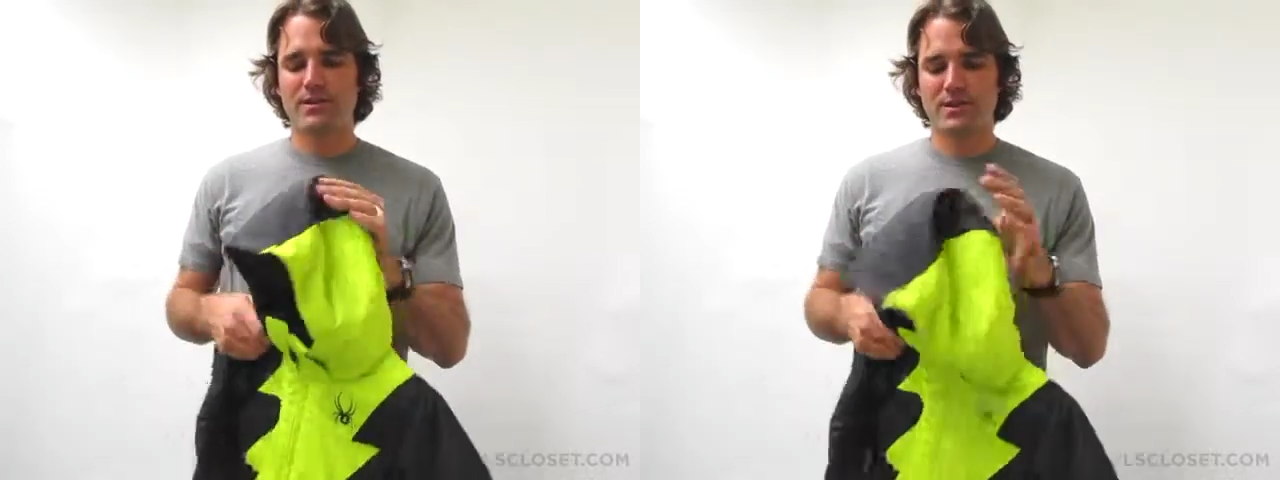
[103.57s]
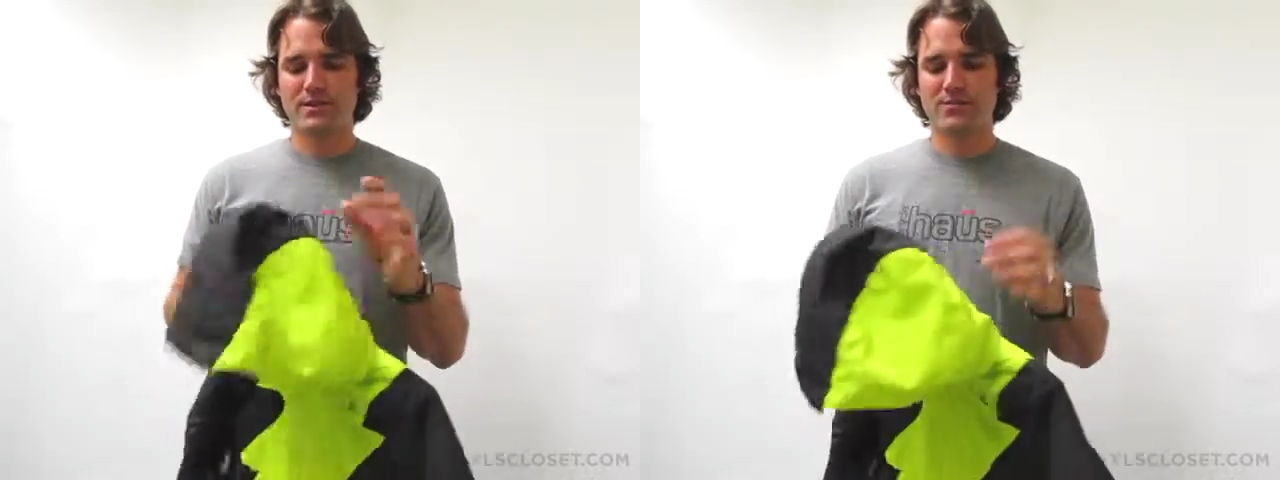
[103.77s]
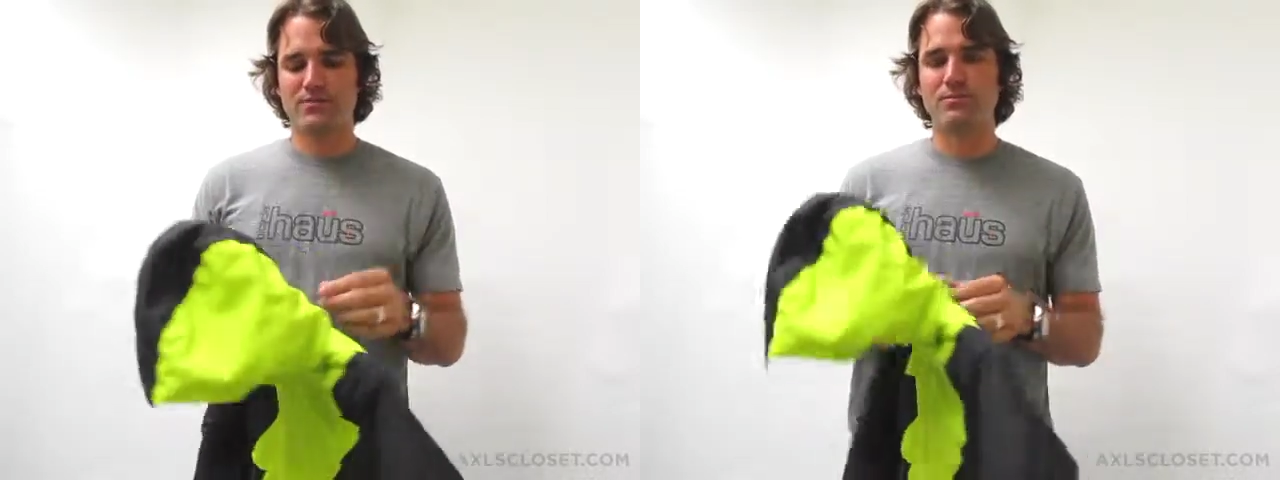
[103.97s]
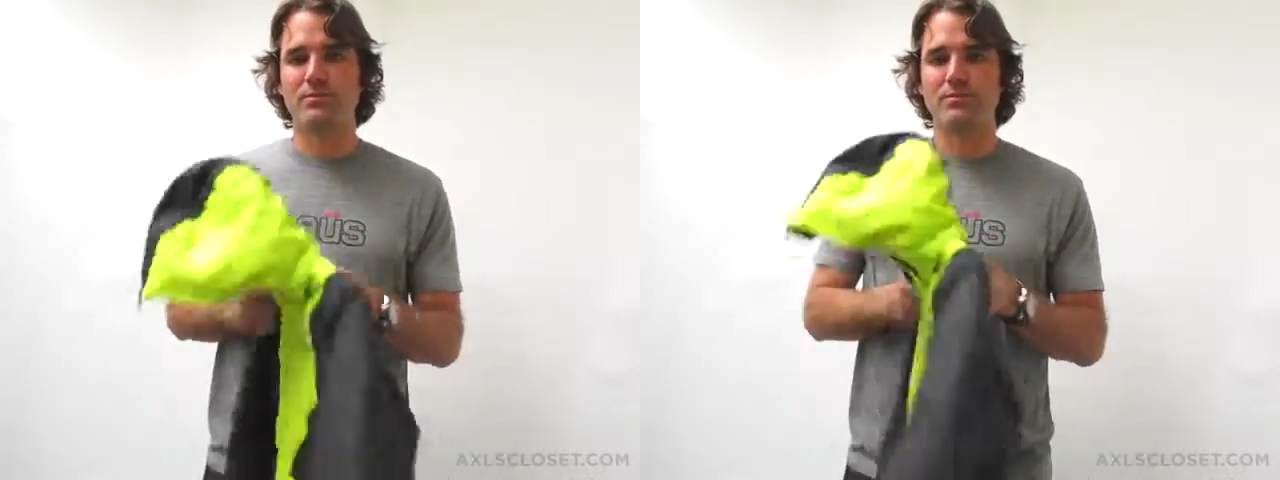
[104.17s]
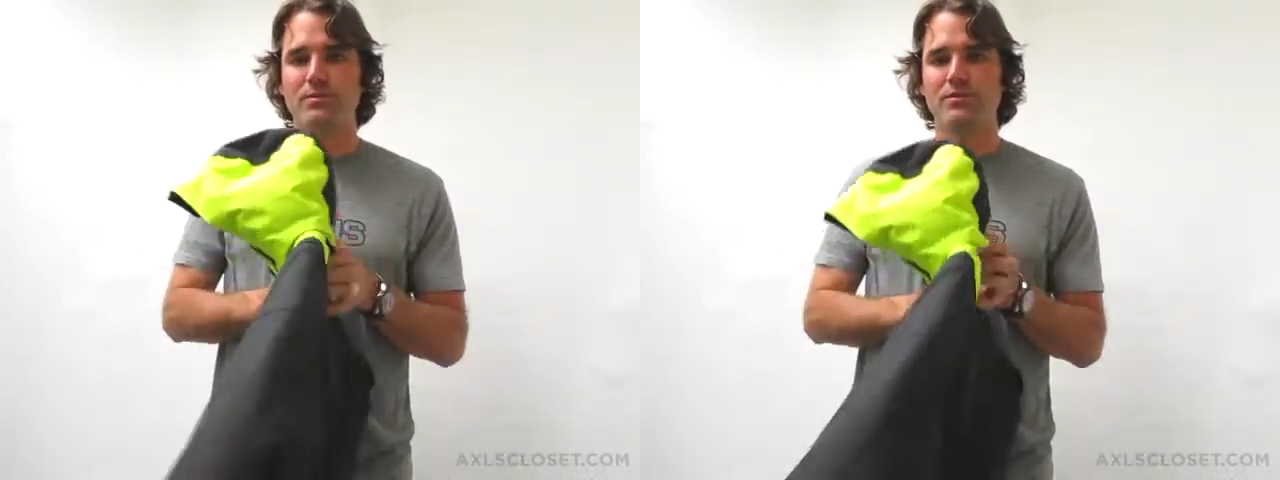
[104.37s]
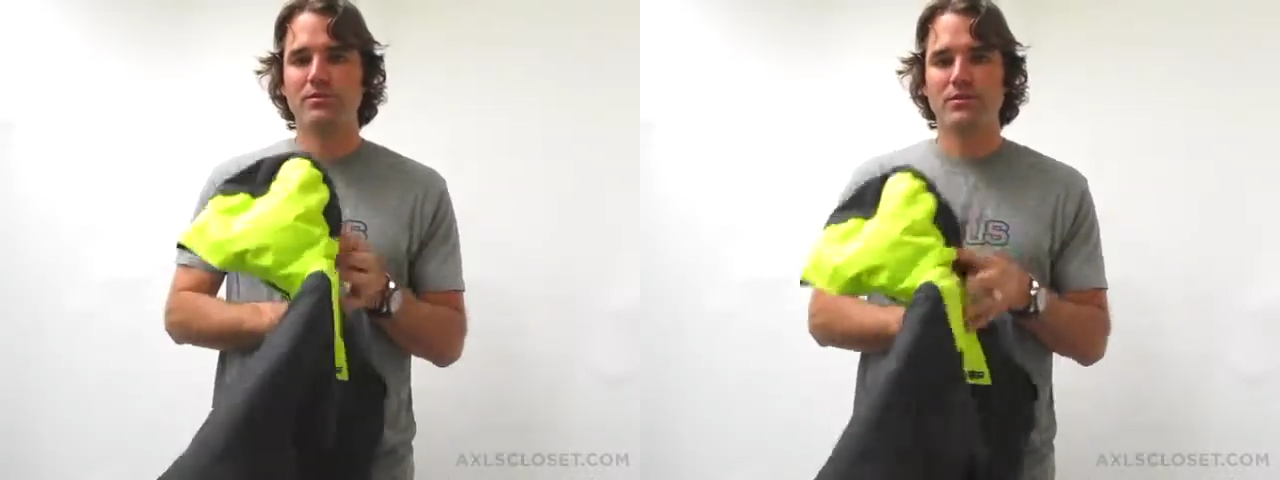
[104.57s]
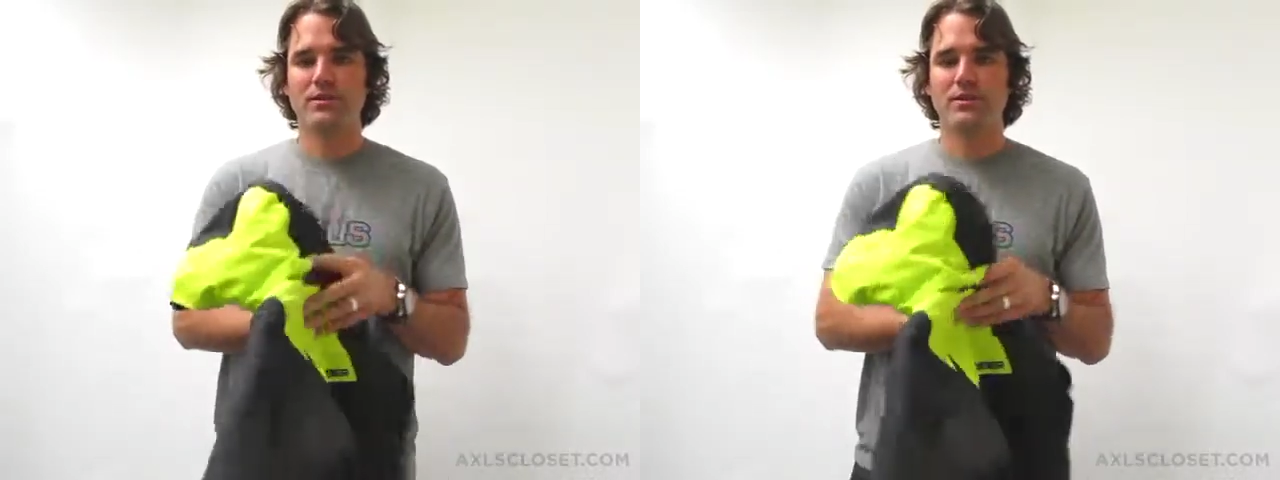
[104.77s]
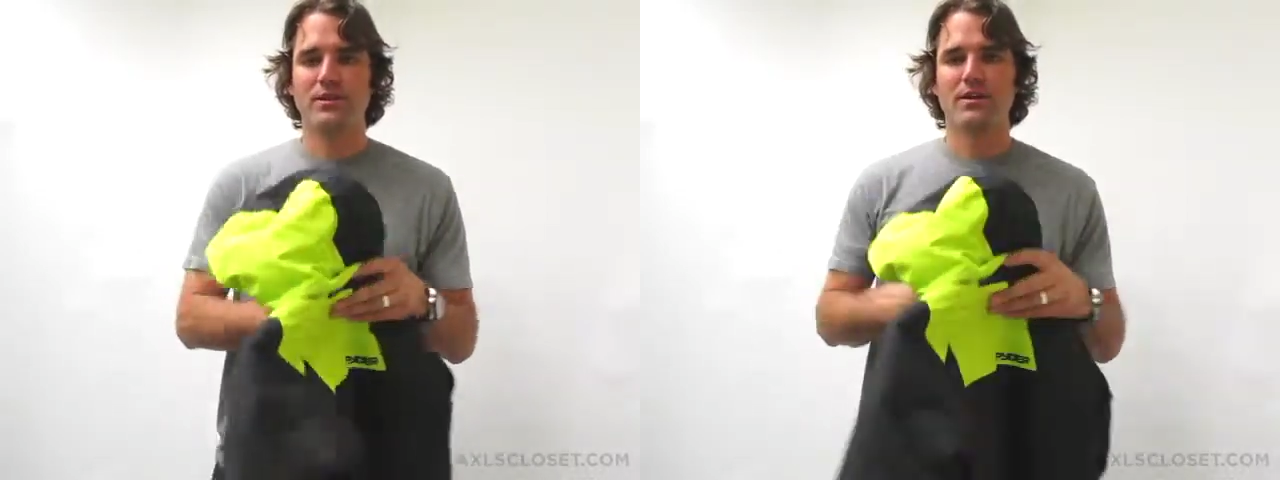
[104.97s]
It is removable.
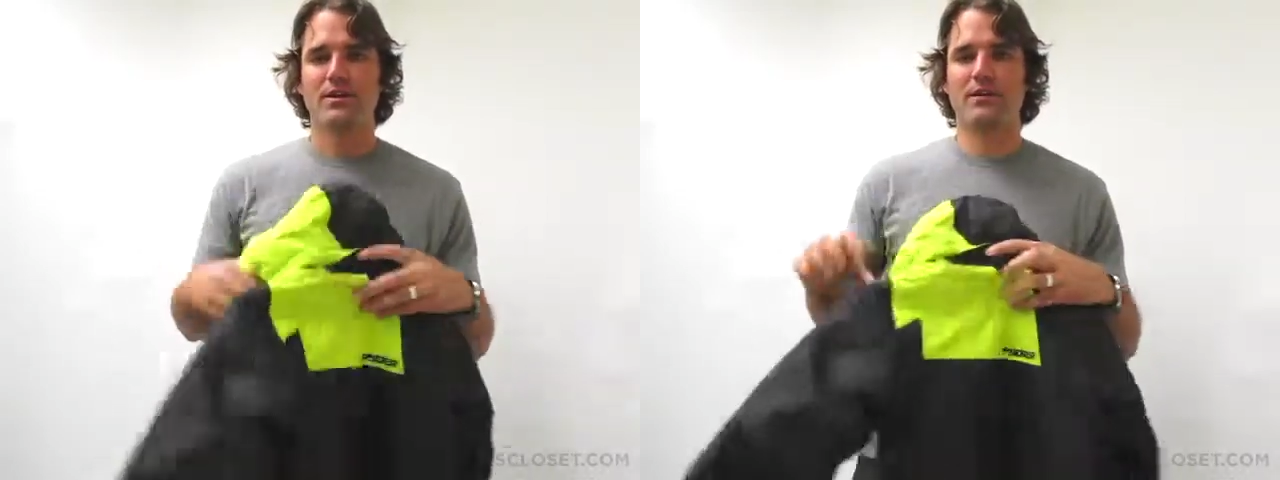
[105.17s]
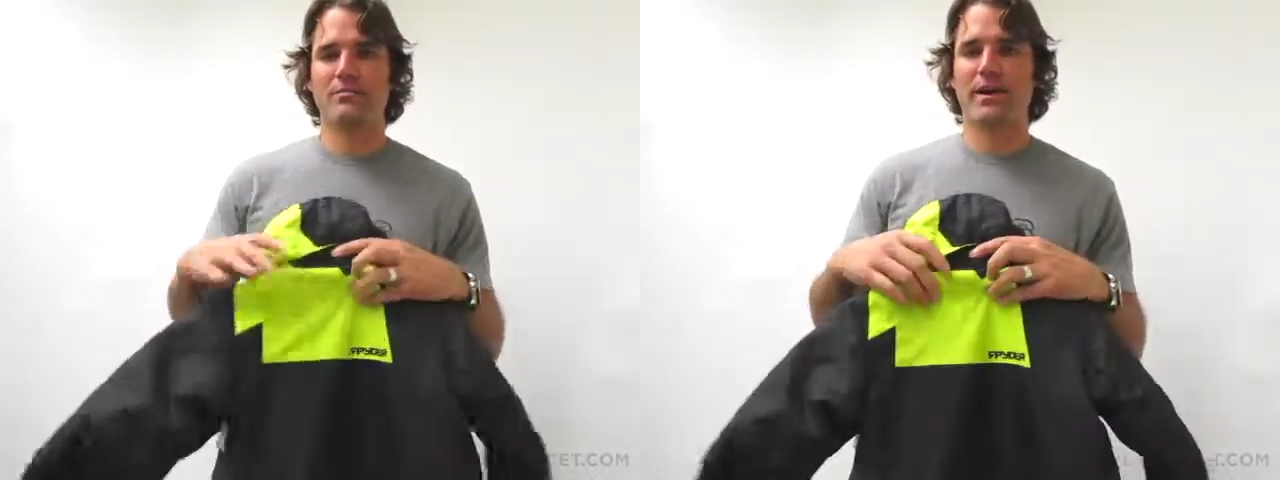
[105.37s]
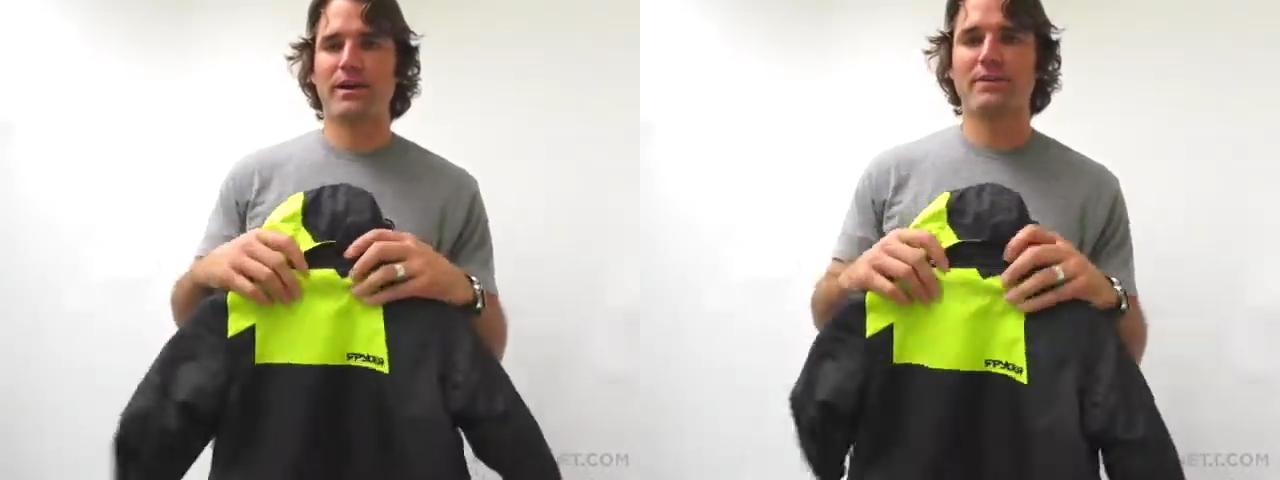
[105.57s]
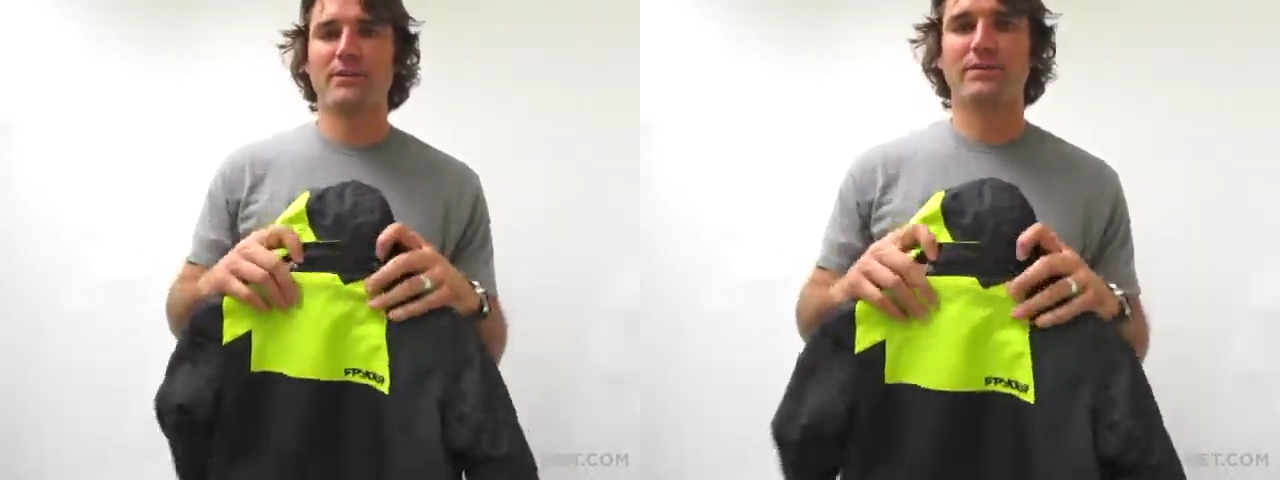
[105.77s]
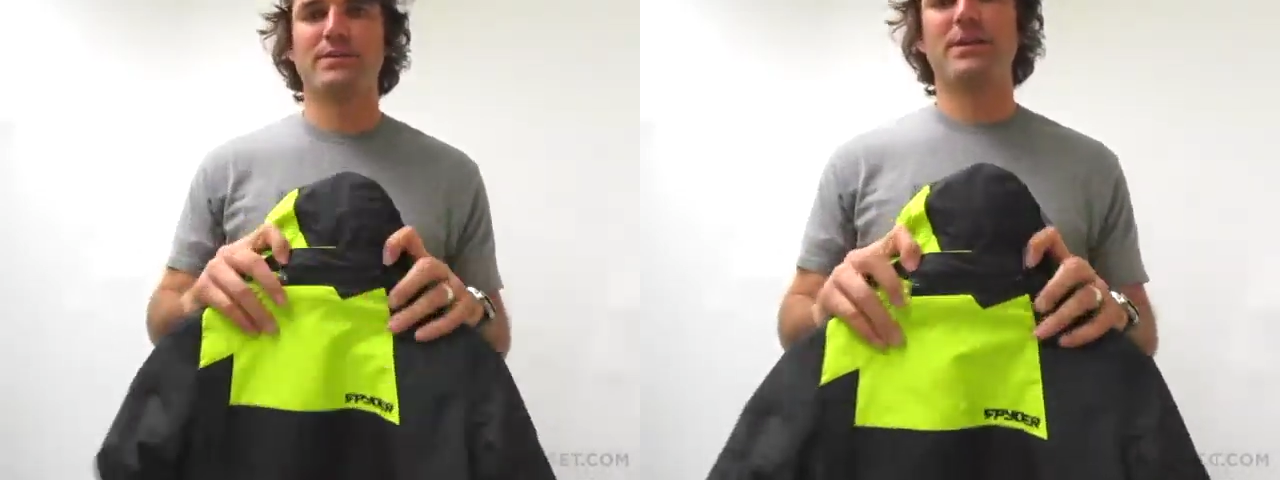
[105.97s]
On the back there's